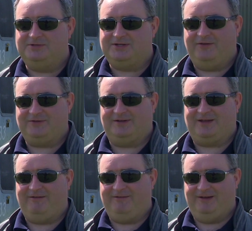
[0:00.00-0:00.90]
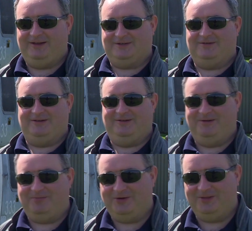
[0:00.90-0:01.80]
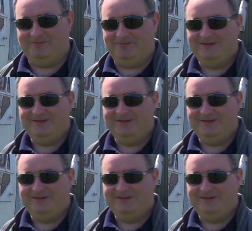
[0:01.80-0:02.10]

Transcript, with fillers: stuff, so I can't really talk a lot about them.